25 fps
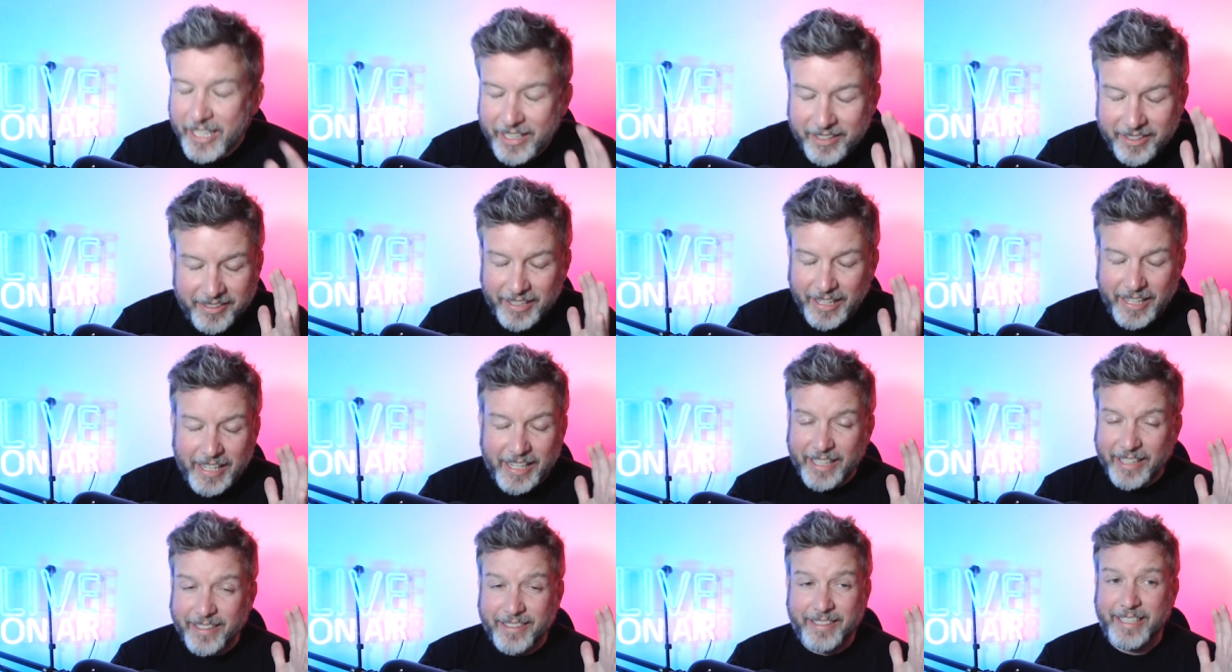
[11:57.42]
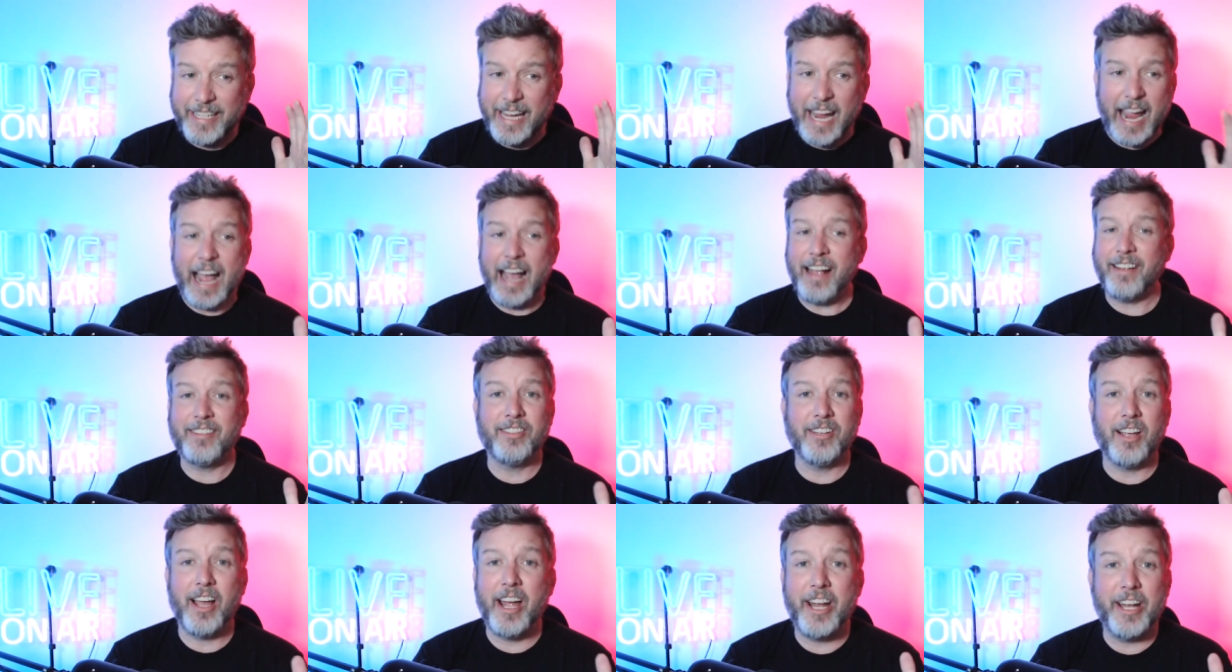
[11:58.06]
This is
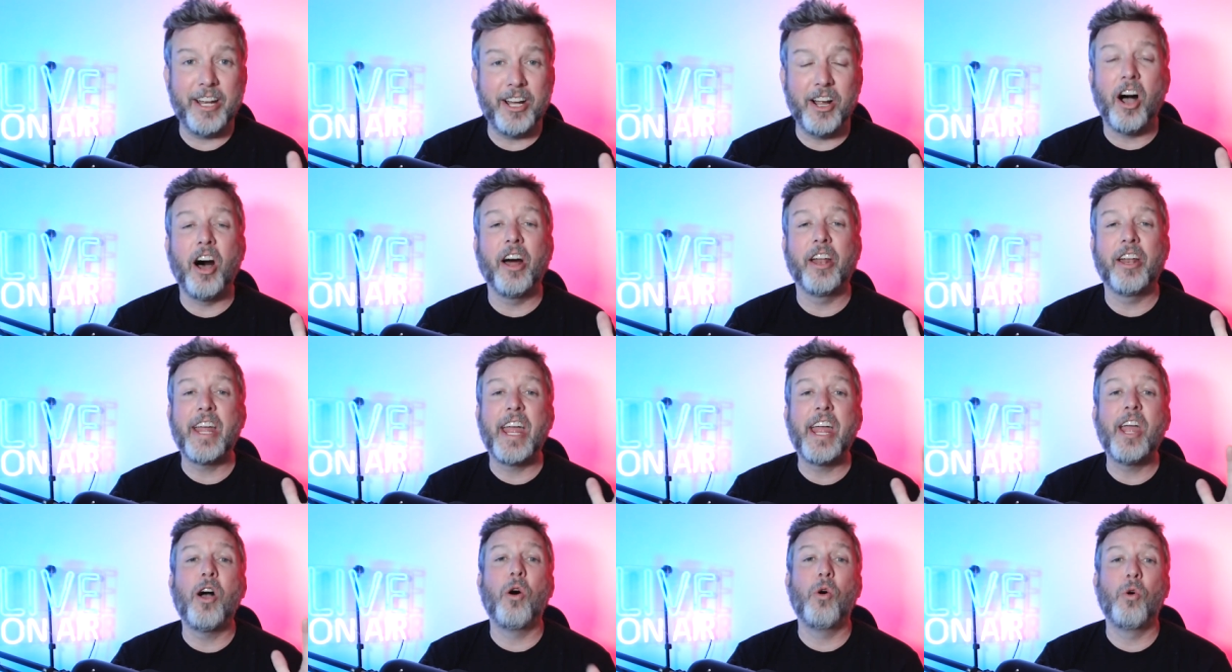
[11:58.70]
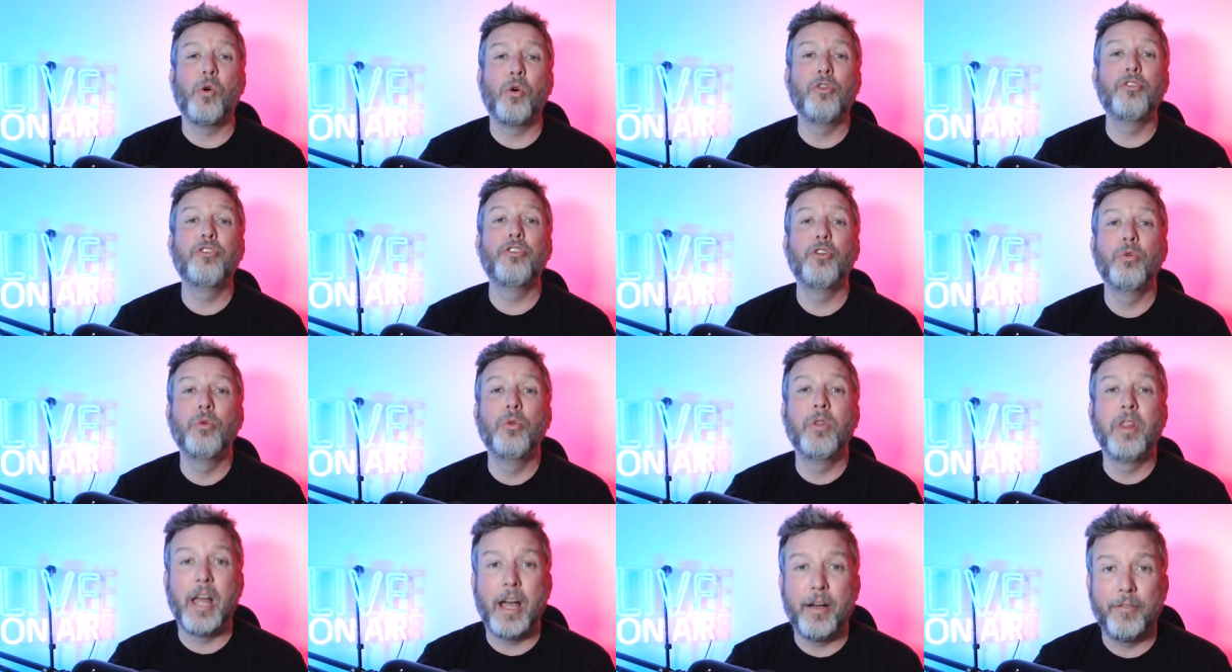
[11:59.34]
gaslighting on a whole
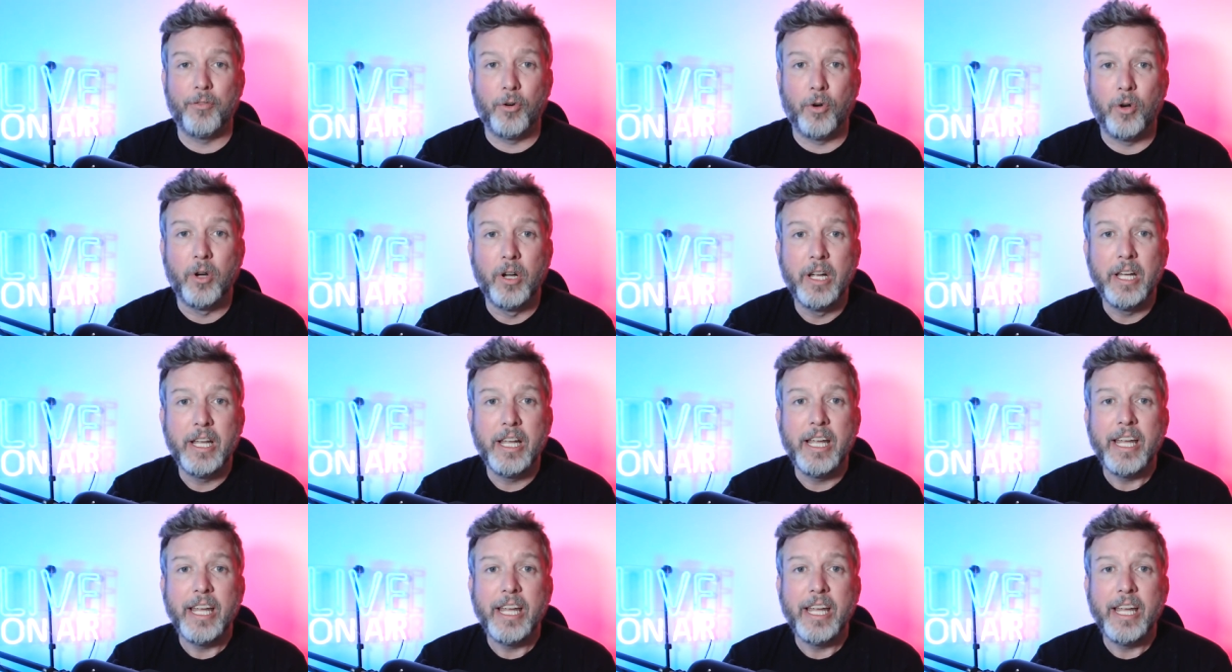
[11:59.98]
new level.